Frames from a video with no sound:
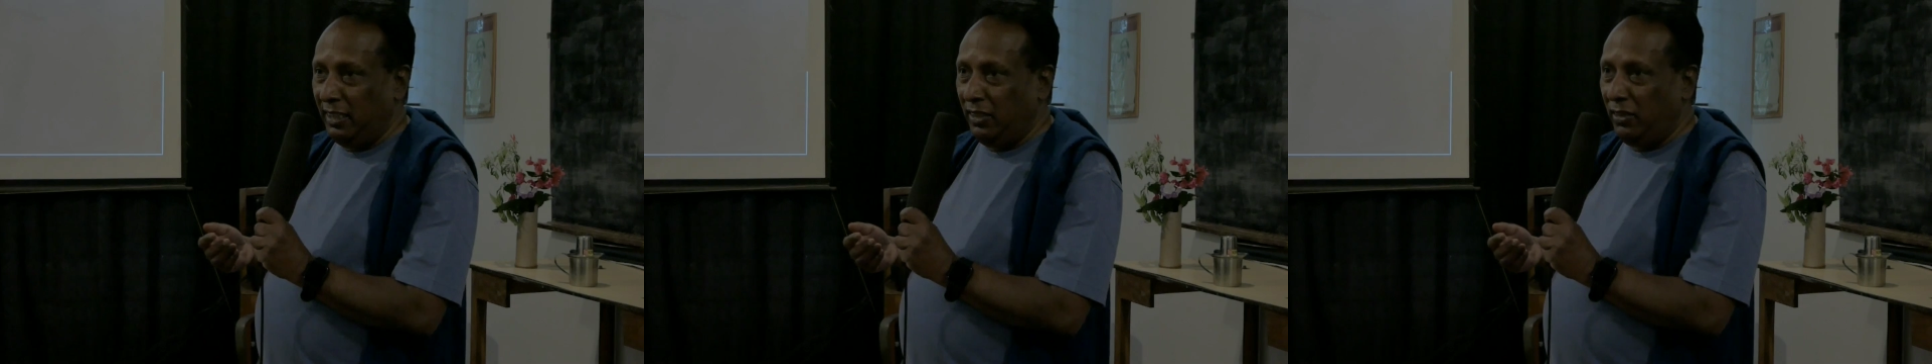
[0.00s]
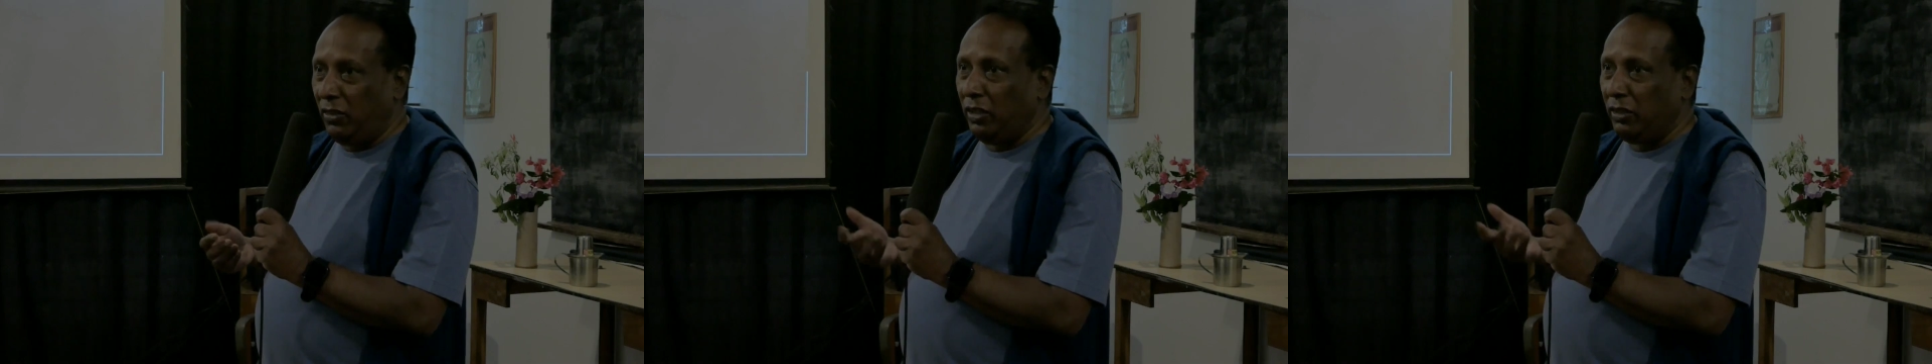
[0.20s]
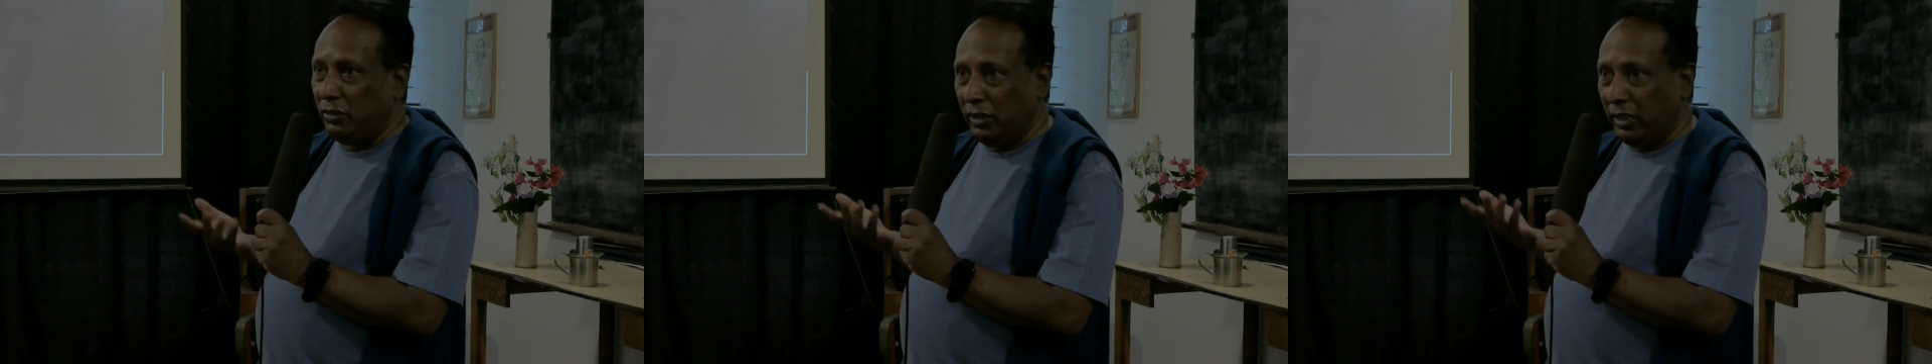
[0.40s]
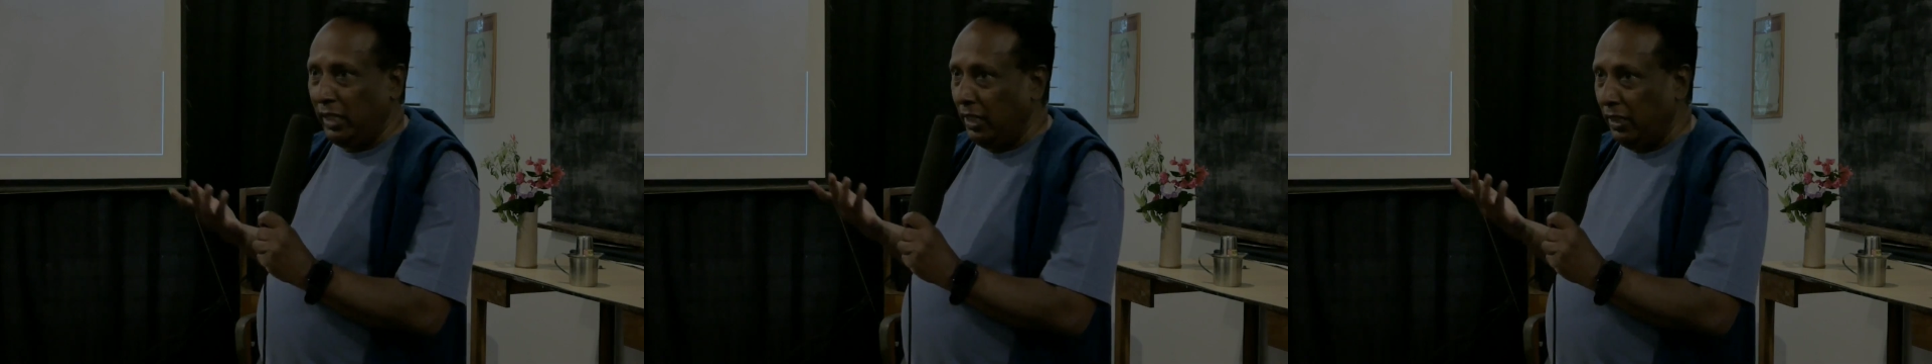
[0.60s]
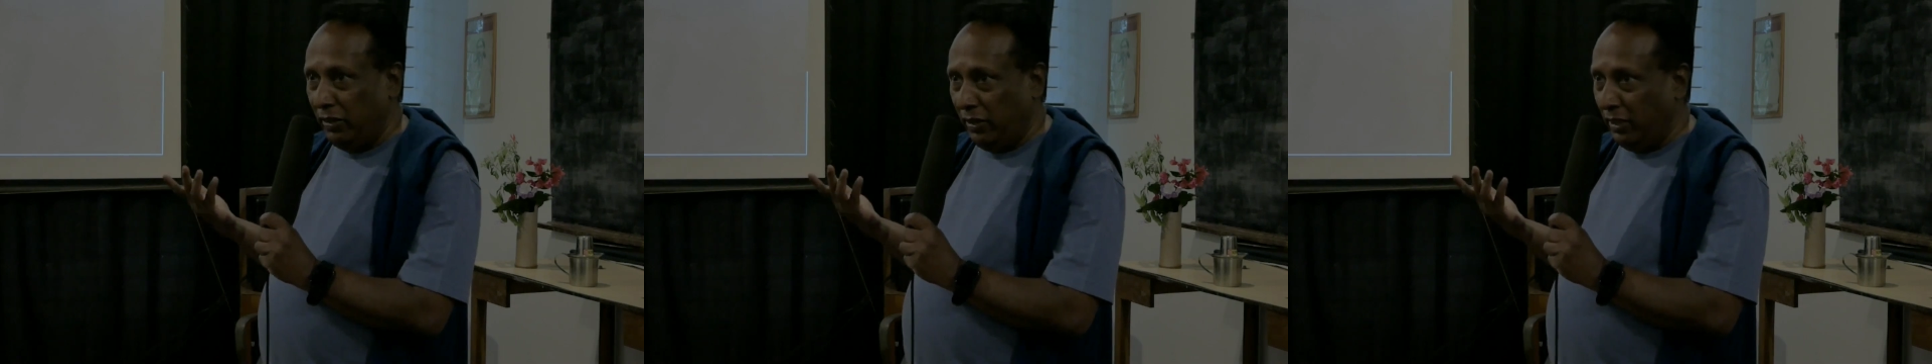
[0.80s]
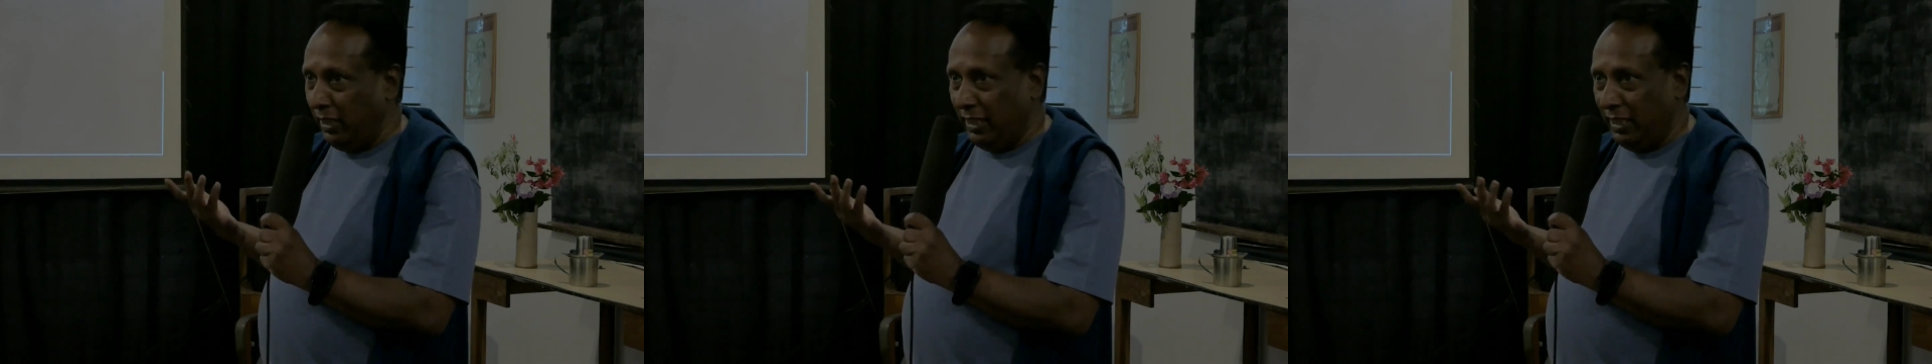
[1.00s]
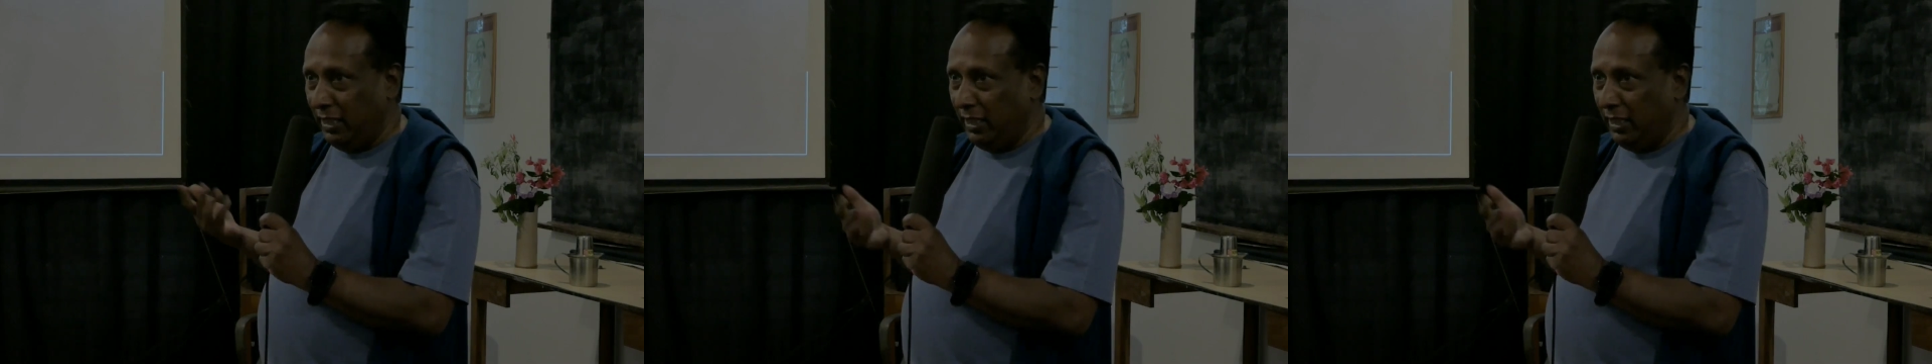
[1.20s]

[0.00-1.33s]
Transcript: tragic ending.